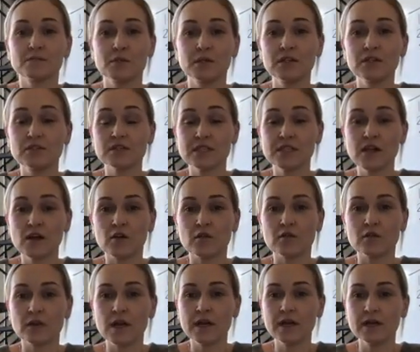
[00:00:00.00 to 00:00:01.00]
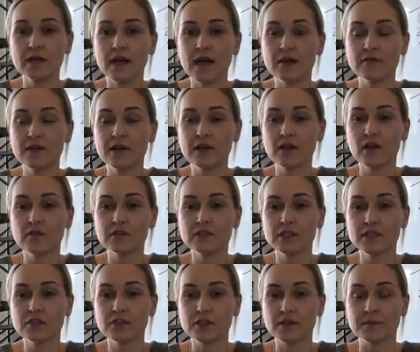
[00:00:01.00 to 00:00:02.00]
be yourself, right? Have that
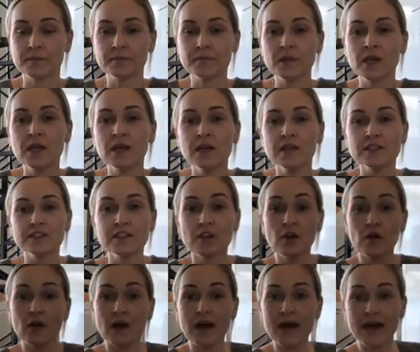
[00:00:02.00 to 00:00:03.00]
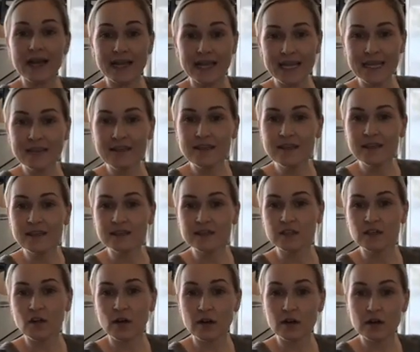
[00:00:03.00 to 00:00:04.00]
conversation. So in this
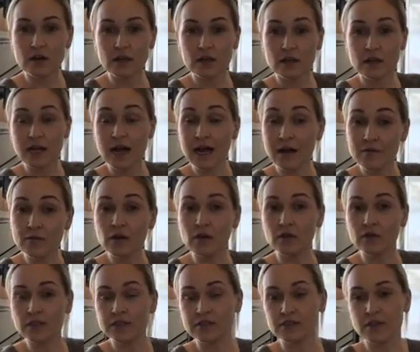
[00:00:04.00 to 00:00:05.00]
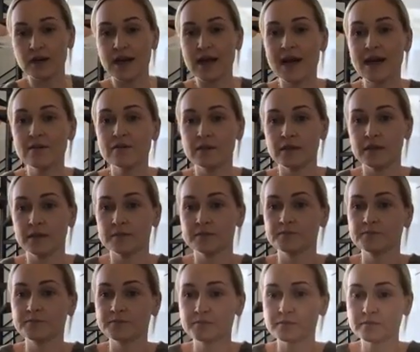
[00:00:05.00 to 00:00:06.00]
combo that you're having,
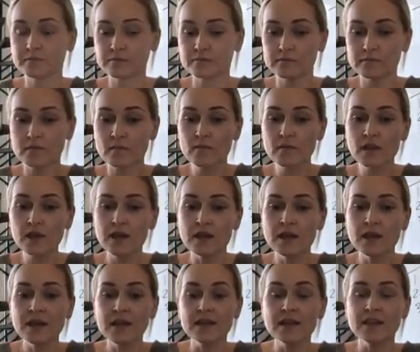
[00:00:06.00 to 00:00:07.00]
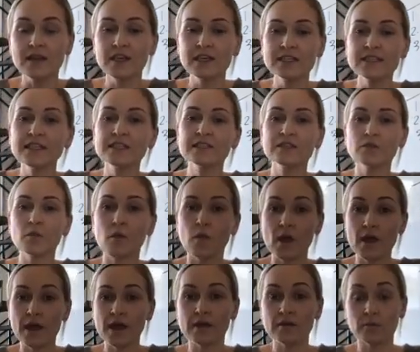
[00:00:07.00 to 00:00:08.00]
this is
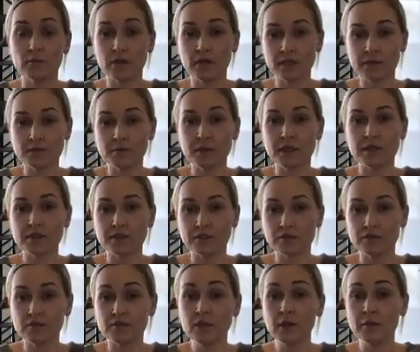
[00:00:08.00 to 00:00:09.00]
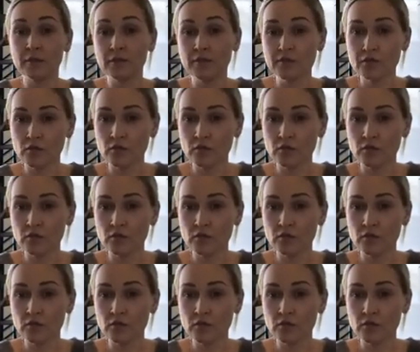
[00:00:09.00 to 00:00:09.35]
when brings me to number